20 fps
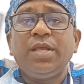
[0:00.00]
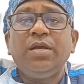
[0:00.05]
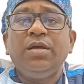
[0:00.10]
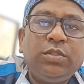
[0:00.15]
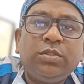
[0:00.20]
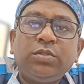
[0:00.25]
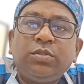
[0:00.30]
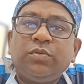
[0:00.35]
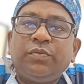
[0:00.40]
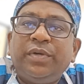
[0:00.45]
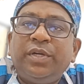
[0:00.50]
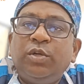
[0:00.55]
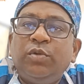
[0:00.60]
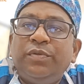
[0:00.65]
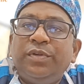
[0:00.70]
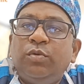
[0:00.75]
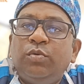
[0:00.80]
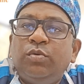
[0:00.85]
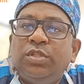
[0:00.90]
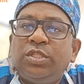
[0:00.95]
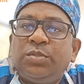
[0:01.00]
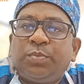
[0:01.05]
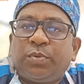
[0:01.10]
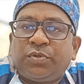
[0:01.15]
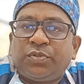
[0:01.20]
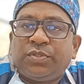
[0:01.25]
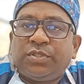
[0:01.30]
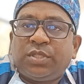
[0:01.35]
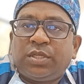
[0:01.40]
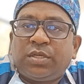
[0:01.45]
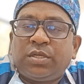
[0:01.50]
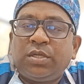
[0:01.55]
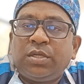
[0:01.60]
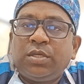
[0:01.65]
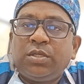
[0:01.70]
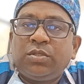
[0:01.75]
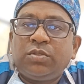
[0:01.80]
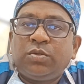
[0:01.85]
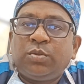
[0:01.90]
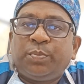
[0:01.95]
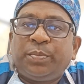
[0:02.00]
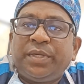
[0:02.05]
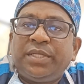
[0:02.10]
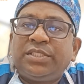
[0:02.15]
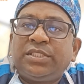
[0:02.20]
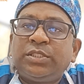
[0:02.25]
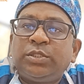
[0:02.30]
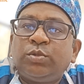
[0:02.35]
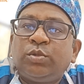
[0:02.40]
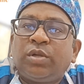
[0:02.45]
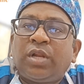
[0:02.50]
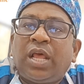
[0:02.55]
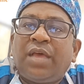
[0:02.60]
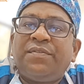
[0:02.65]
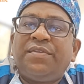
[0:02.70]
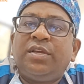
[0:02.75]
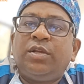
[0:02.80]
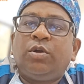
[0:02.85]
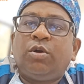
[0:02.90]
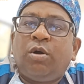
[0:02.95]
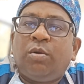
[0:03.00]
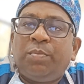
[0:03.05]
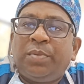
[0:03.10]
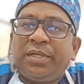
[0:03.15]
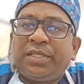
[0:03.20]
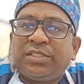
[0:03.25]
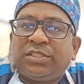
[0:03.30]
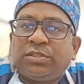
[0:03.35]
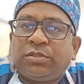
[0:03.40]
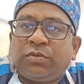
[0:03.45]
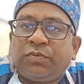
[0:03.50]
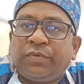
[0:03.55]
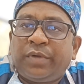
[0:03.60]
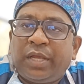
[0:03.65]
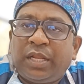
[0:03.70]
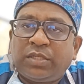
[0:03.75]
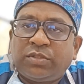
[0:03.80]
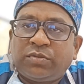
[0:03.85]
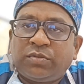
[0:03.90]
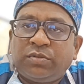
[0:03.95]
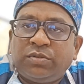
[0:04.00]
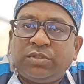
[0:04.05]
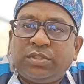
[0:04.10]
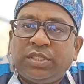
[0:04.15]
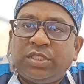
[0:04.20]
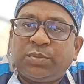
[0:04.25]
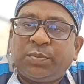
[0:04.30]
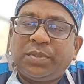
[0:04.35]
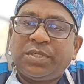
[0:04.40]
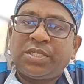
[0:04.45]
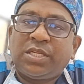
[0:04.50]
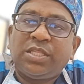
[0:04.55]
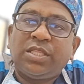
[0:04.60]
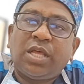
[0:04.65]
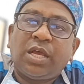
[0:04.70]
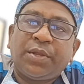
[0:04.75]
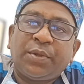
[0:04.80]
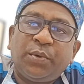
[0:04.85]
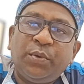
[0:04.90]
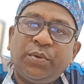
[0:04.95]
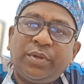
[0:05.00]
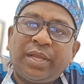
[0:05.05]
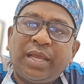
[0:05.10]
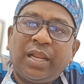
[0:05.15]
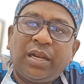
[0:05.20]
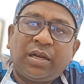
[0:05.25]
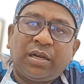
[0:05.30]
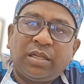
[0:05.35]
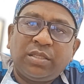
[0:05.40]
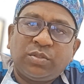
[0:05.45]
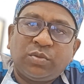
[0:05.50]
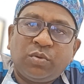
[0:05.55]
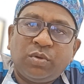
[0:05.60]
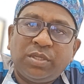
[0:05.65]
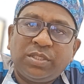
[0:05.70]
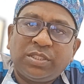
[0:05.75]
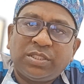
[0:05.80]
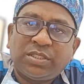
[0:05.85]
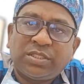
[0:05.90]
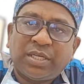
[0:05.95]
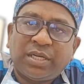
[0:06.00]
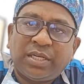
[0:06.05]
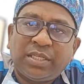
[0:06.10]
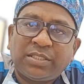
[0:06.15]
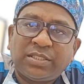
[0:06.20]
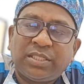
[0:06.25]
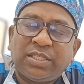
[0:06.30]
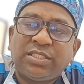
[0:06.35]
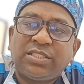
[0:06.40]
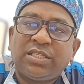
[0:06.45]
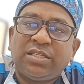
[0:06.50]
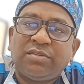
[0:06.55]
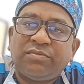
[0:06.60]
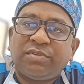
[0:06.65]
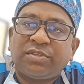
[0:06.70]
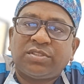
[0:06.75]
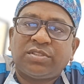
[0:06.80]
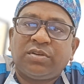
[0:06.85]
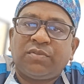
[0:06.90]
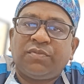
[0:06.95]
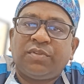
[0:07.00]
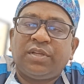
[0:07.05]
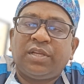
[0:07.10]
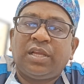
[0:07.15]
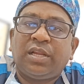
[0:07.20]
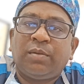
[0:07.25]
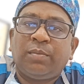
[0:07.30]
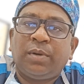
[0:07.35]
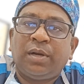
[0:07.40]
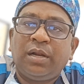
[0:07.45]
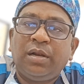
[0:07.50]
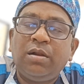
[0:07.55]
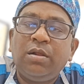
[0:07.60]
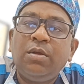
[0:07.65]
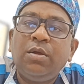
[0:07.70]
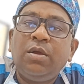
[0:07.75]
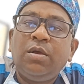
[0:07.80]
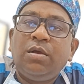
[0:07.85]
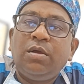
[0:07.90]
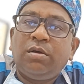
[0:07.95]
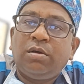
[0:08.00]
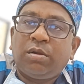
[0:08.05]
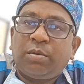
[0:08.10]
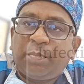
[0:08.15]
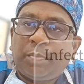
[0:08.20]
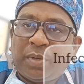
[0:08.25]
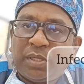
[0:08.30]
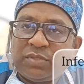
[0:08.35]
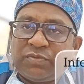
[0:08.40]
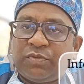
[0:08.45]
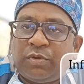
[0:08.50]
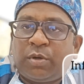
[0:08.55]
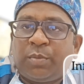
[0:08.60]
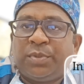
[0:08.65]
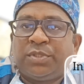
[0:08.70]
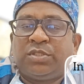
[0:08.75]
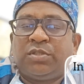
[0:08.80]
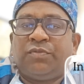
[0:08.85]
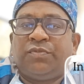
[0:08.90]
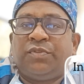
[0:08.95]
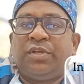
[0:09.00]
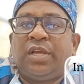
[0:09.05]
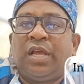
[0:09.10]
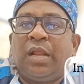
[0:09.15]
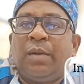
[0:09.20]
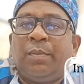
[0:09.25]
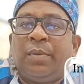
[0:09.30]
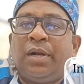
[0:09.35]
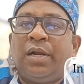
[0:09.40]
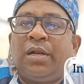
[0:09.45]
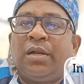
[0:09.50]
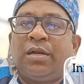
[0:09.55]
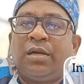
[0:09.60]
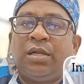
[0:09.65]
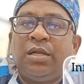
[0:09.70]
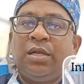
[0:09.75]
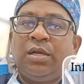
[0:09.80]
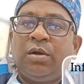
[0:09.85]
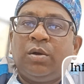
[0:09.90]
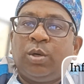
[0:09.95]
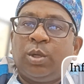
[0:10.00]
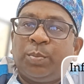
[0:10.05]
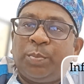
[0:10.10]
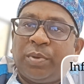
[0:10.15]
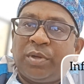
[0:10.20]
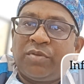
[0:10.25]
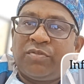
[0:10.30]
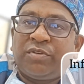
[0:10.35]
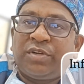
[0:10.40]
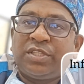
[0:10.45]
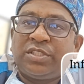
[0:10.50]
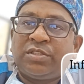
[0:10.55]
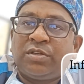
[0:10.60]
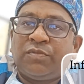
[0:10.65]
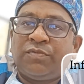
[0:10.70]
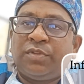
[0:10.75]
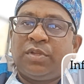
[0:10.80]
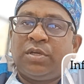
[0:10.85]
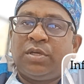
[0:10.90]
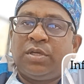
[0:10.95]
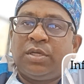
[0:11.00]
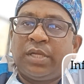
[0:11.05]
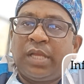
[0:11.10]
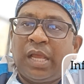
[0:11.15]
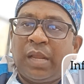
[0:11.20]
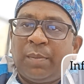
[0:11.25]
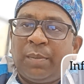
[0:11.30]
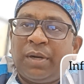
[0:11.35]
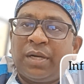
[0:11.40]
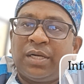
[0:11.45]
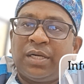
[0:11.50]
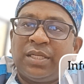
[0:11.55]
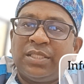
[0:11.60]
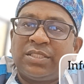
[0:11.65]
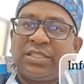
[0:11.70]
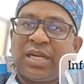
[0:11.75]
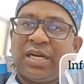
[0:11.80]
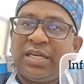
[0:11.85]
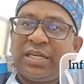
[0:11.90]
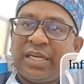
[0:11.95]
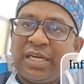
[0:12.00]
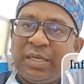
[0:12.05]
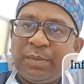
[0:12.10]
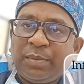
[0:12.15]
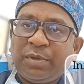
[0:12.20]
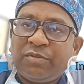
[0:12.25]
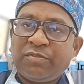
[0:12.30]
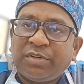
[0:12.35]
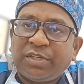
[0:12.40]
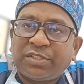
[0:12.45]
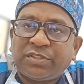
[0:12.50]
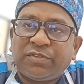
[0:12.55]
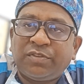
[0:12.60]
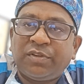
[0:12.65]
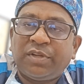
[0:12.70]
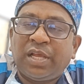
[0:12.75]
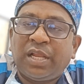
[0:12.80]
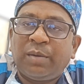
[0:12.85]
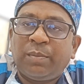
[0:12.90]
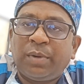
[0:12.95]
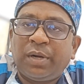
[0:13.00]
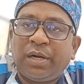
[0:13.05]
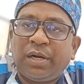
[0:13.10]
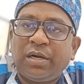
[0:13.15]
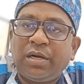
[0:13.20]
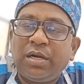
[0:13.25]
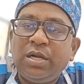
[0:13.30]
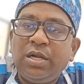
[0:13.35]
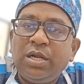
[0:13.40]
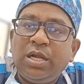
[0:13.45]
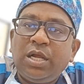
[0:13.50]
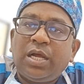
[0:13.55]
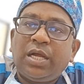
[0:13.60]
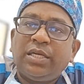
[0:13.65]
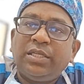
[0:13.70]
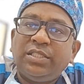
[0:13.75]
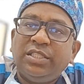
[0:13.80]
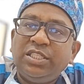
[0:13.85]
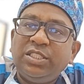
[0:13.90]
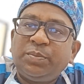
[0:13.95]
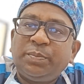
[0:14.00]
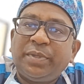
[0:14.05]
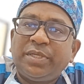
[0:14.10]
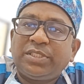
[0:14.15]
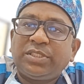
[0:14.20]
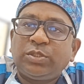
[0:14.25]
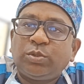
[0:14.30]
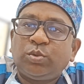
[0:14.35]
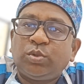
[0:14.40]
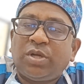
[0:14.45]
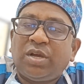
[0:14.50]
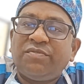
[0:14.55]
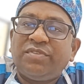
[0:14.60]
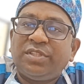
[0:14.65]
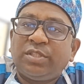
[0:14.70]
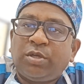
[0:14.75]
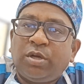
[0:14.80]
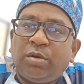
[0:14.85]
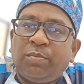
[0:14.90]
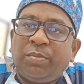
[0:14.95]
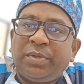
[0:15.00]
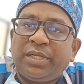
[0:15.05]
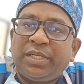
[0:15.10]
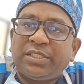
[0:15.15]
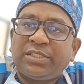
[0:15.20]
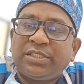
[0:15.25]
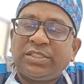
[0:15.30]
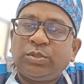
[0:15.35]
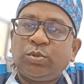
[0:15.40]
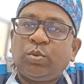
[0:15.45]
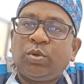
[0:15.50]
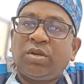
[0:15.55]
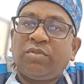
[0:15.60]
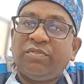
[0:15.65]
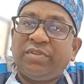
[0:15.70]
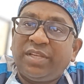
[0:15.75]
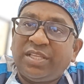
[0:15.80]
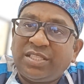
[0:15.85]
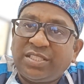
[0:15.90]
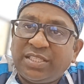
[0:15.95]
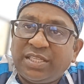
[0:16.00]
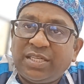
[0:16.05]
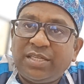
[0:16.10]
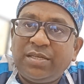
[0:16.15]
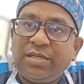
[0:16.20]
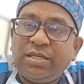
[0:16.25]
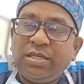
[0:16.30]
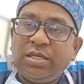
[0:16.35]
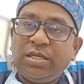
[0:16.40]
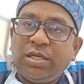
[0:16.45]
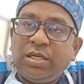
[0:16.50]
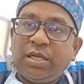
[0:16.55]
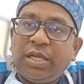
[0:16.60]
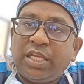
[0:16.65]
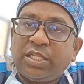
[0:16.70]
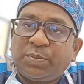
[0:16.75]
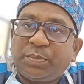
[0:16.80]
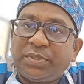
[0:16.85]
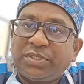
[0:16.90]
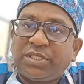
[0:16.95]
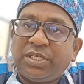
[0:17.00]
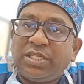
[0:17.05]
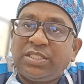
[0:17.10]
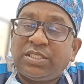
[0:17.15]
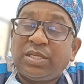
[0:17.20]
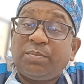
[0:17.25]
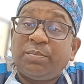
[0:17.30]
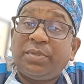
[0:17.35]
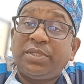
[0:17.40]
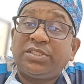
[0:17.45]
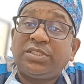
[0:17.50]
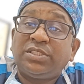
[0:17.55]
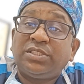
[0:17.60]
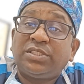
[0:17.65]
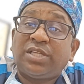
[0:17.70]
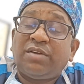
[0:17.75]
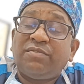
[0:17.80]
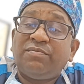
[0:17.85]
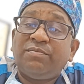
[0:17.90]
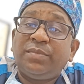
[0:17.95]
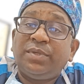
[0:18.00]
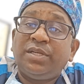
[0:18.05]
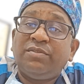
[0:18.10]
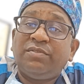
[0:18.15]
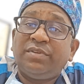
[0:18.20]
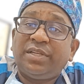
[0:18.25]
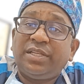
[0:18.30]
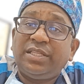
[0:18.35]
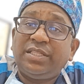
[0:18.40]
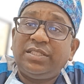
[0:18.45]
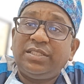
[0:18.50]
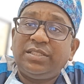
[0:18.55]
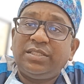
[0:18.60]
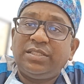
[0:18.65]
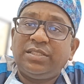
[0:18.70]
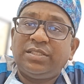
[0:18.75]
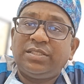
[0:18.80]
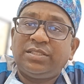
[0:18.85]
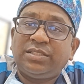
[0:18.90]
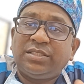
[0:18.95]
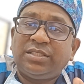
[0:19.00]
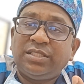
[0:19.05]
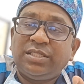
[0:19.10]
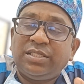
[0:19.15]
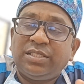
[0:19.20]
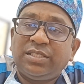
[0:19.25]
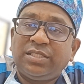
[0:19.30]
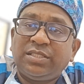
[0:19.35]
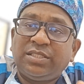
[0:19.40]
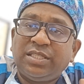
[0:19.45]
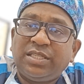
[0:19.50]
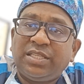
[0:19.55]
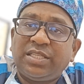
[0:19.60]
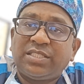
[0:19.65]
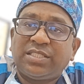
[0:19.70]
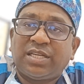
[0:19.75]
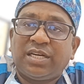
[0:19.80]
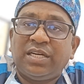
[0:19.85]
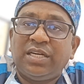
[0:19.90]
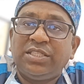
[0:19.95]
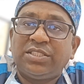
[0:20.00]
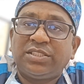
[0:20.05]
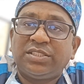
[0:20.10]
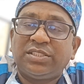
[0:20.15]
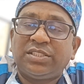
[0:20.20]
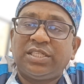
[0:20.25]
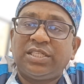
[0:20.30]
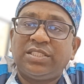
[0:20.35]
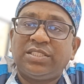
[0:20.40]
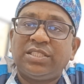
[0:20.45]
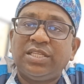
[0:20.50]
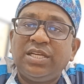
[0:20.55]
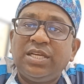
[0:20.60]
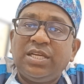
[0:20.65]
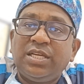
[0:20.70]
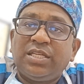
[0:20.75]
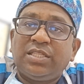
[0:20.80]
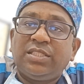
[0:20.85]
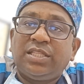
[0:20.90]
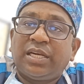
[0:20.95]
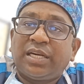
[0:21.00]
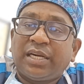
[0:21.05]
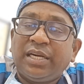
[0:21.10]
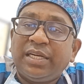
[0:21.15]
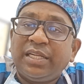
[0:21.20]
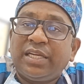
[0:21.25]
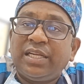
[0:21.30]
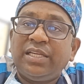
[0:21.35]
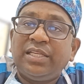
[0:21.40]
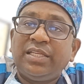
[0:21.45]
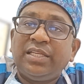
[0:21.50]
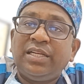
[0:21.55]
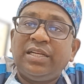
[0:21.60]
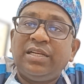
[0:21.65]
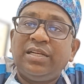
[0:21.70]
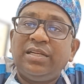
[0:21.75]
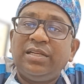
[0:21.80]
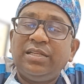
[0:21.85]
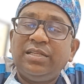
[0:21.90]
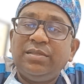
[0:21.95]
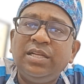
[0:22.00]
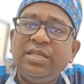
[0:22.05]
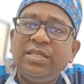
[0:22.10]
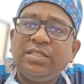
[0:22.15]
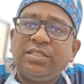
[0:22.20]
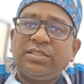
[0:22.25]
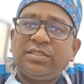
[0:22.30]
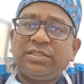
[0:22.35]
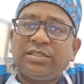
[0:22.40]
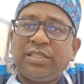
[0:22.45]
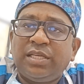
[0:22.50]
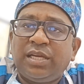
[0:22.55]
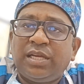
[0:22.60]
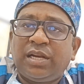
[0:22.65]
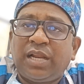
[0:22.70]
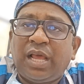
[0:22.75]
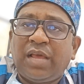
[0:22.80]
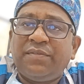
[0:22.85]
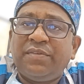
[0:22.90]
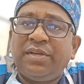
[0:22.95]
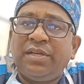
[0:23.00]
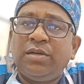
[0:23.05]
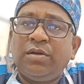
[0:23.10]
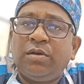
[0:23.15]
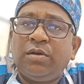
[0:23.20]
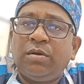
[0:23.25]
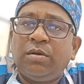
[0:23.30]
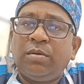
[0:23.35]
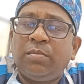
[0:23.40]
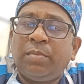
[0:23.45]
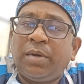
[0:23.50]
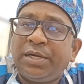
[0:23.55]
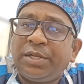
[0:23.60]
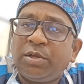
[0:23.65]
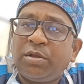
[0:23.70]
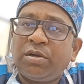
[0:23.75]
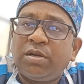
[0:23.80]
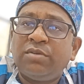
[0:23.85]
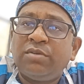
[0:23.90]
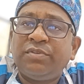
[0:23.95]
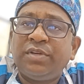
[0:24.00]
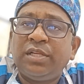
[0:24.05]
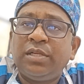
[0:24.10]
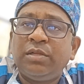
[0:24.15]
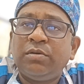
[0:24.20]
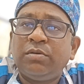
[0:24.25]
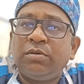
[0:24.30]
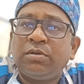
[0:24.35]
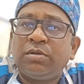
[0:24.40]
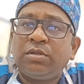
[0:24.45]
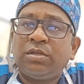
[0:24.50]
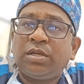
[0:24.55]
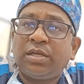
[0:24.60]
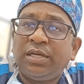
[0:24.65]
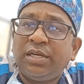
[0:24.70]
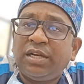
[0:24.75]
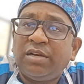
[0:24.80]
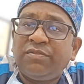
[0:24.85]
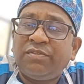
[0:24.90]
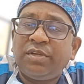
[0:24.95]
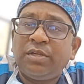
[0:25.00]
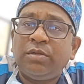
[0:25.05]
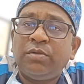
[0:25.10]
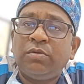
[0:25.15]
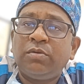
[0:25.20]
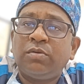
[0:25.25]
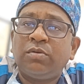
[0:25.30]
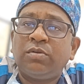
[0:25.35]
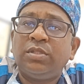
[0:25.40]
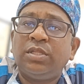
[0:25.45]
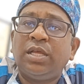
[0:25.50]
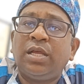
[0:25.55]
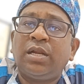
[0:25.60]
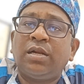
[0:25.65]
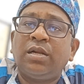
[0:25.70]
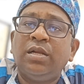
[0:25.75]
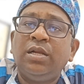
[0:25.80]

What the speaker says: So when do we do this procedure? So patients who are having complications of gallstones, especially the acute calculus cholecystitis, that is infection of the gallbladder or pus formation of the gallbladder or perforation of the gallbladder, that is contained perforation of the gallbladder. And these patients who come with complications who are very sick, especially some patients come in a very serious condition, that is they are critically ill, they are having multi-organ failure, renal failure, they are